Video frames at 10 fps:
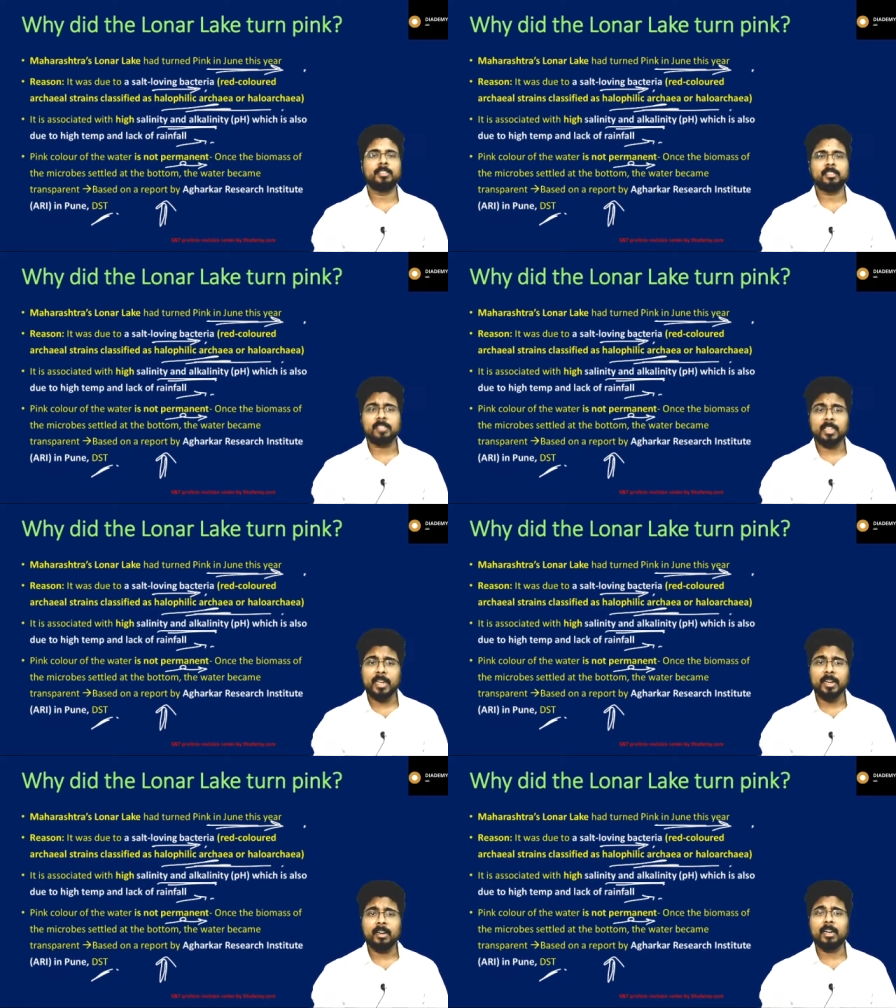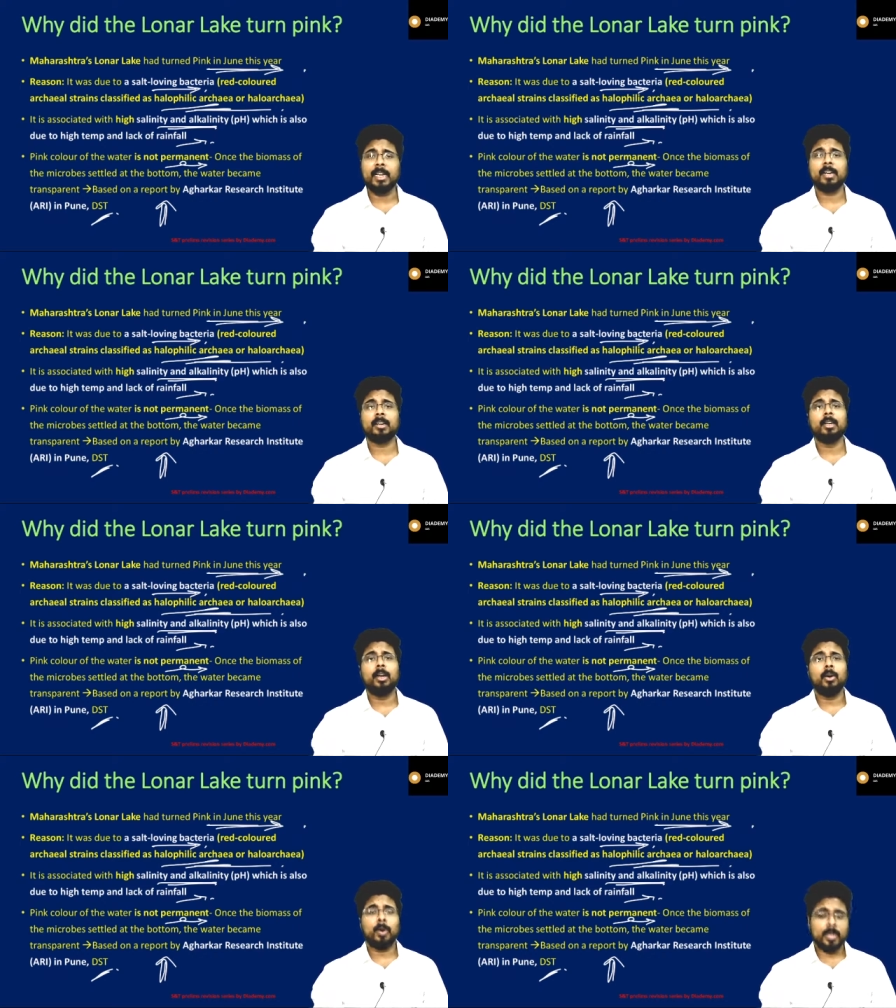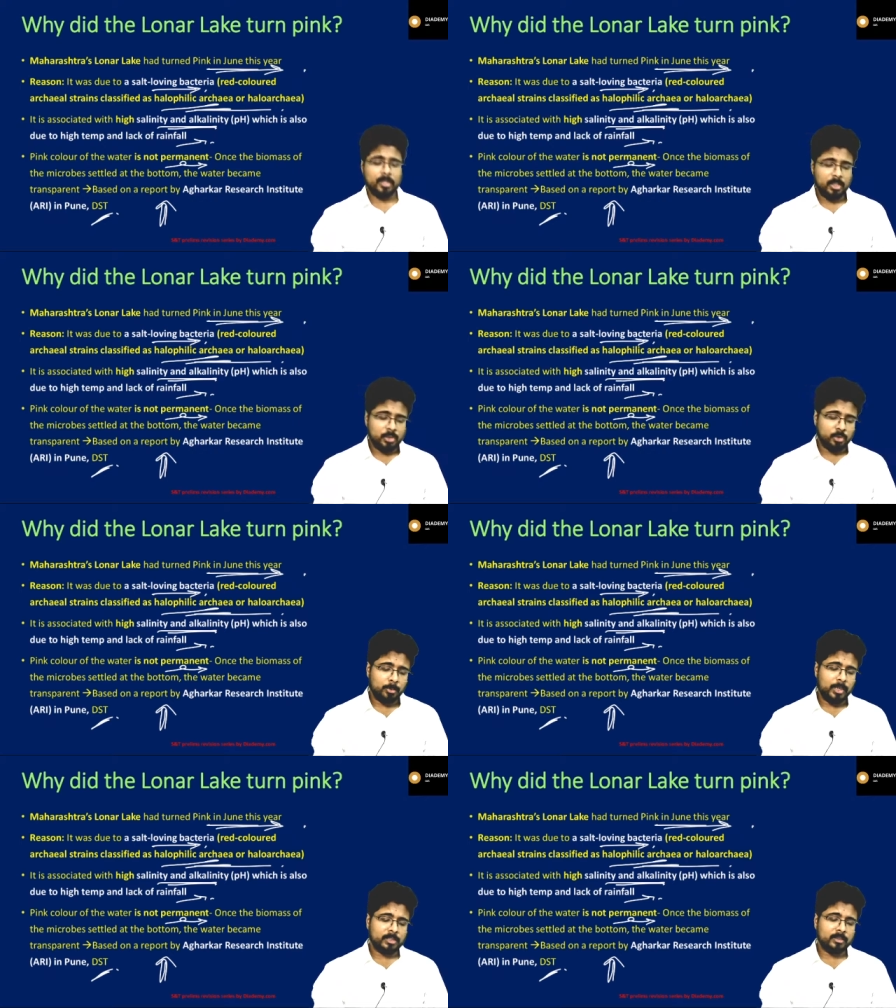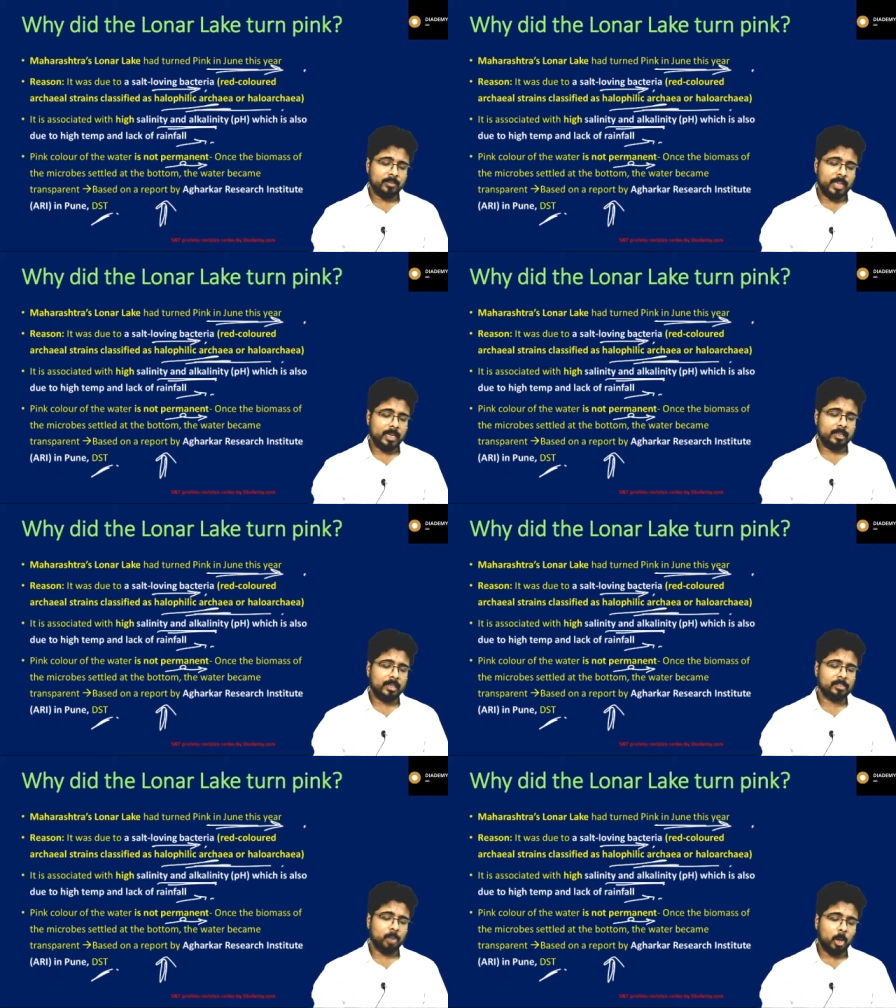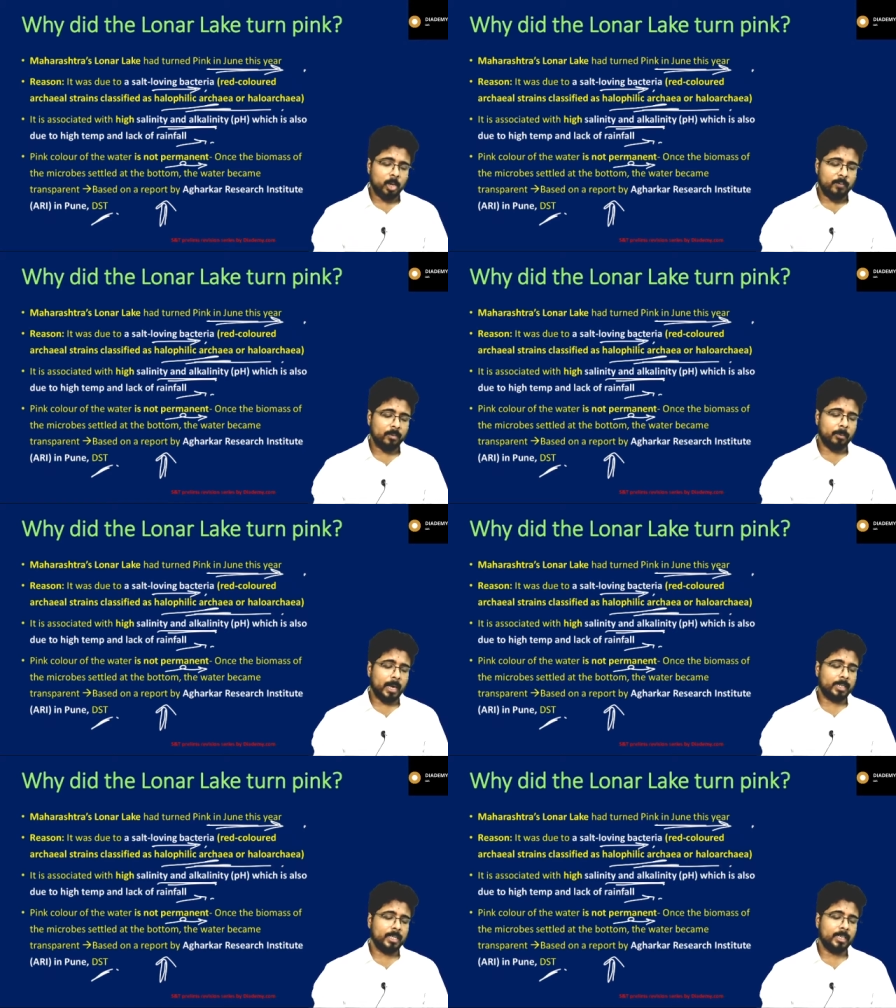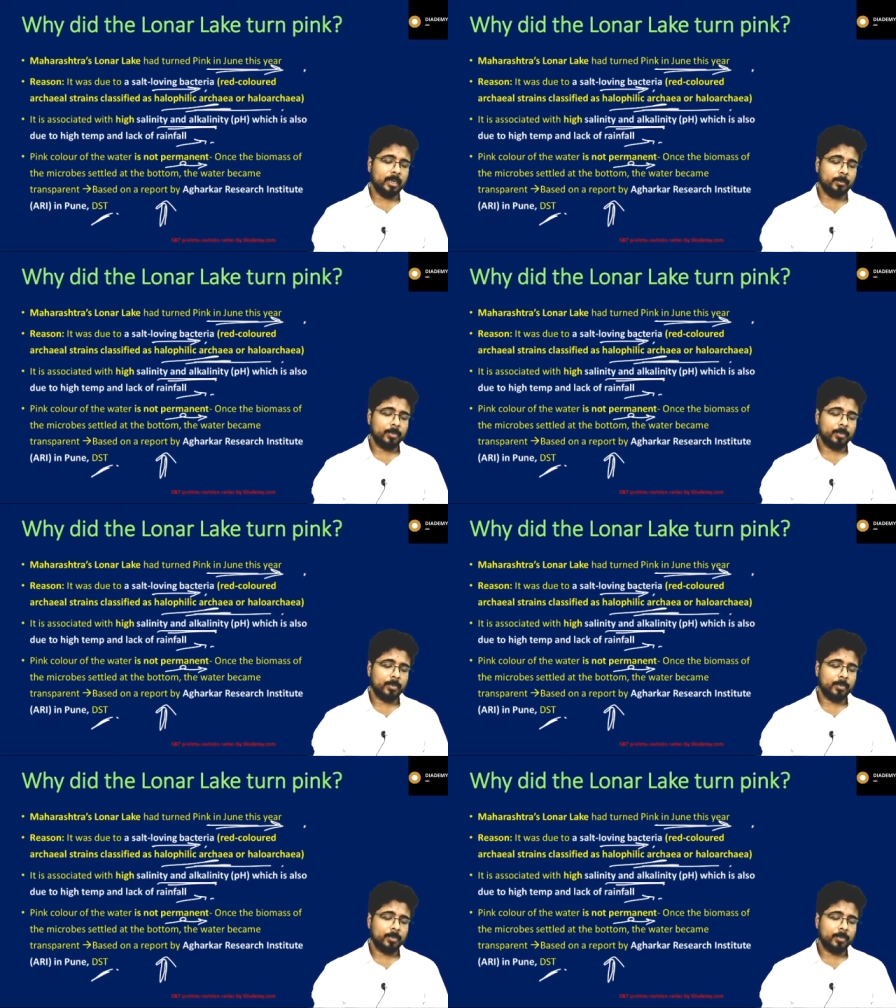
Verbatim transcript: It's a saline lake okay so because of that uh, salt loving bacteria